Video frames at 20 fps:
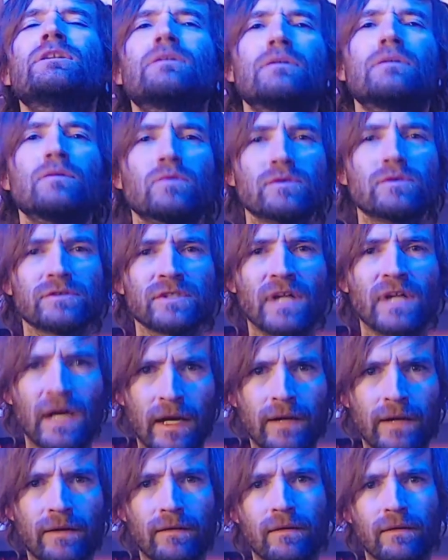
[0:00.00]
was
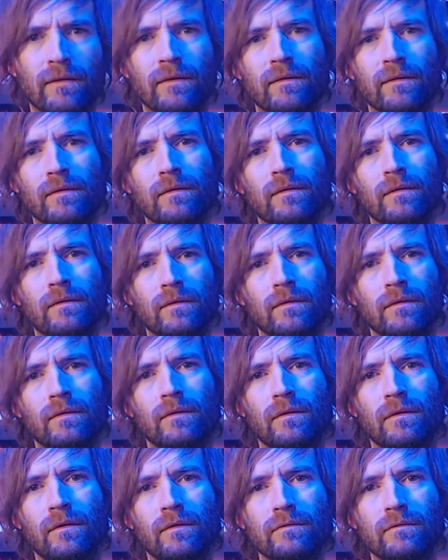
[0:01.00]
that?
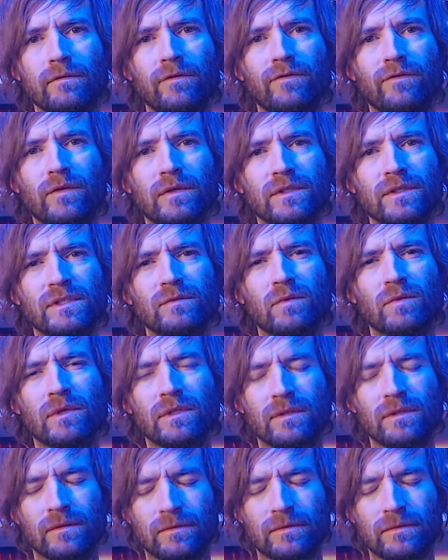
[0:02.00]
The first one